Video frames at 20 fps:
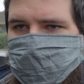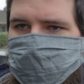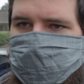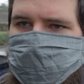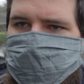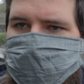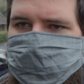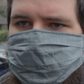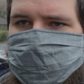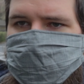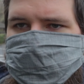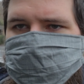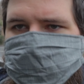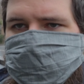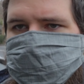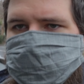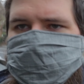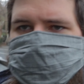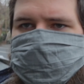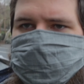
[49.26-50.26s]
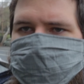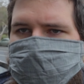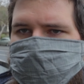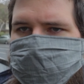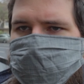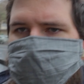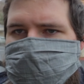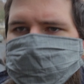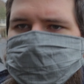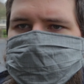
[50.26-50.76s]
but I'm interested
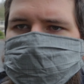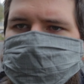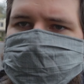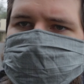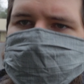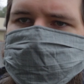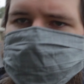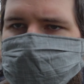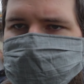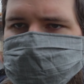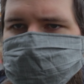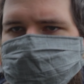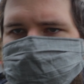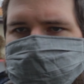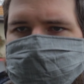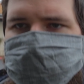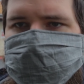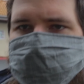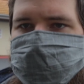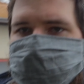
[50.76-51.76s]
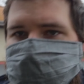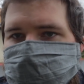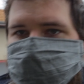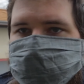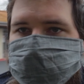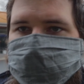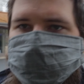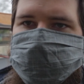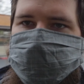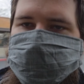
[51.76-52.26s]
like ISO 200 and the
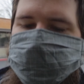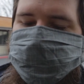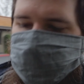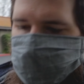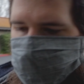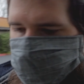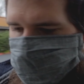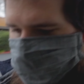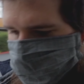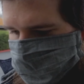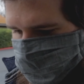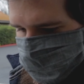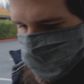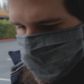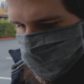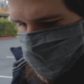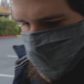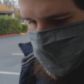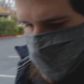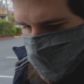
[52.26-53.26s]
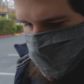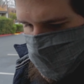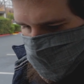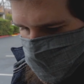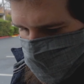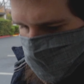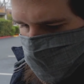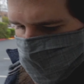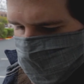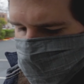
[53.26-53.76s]
neutral profile.
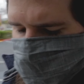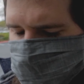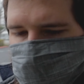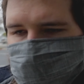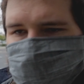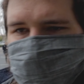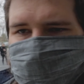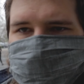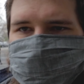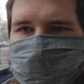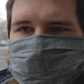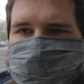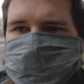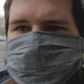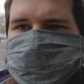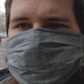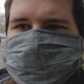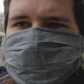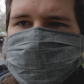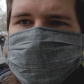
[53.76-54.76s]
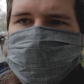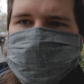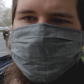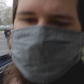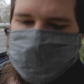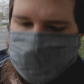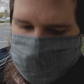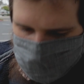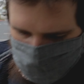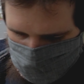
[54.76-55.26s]
We've got like a pseudo
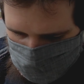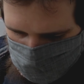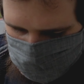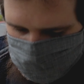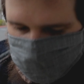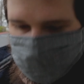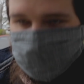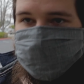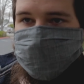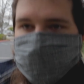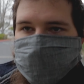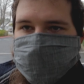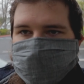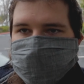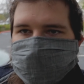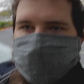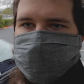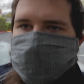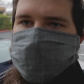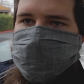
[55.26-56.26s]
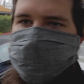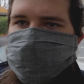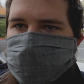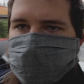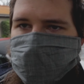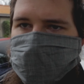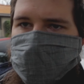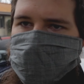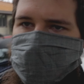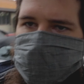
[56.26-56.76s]
C-Log profile on here,
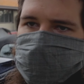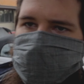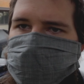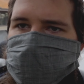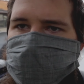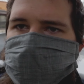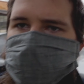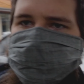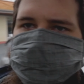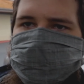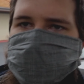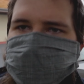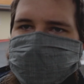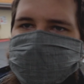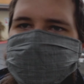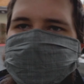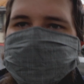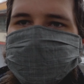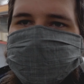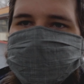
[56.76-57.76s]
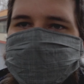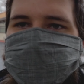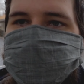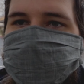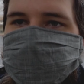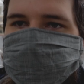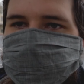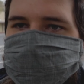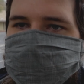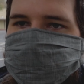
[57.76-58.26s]
but it is a
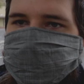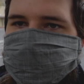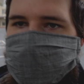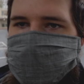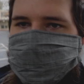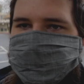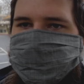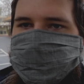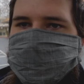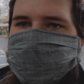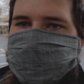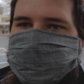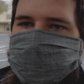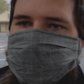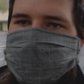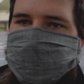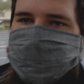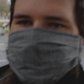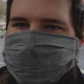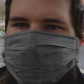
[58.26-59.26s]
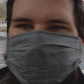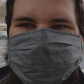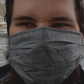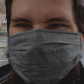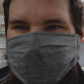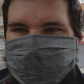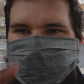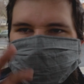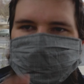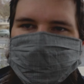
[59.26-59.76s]
little too flat for my taste, and I
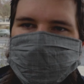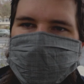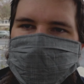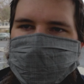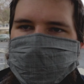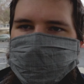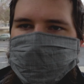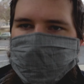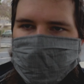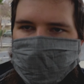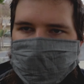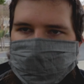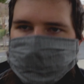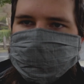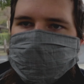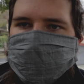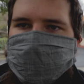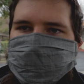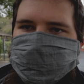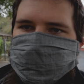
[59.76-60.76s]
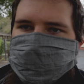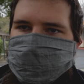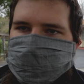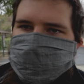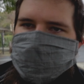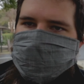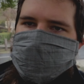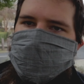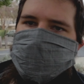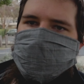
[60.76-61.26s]
don't like the way it plays with
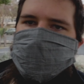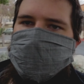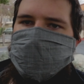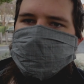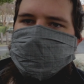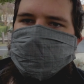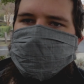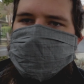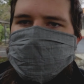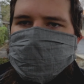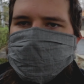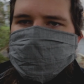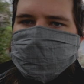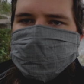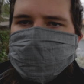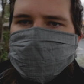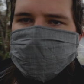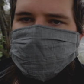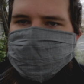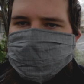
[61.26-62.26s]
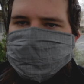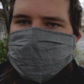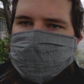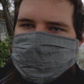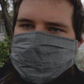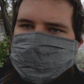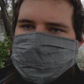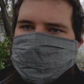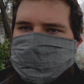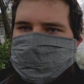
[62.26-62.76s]
the hue
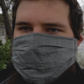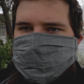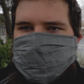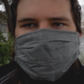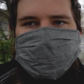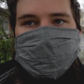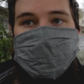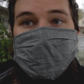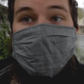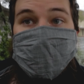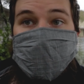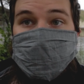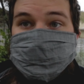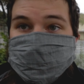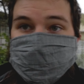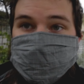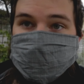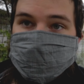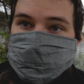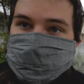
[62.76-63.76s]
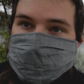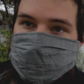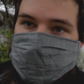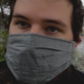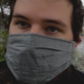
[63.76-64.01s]
spectrum, so I'm just sticking with the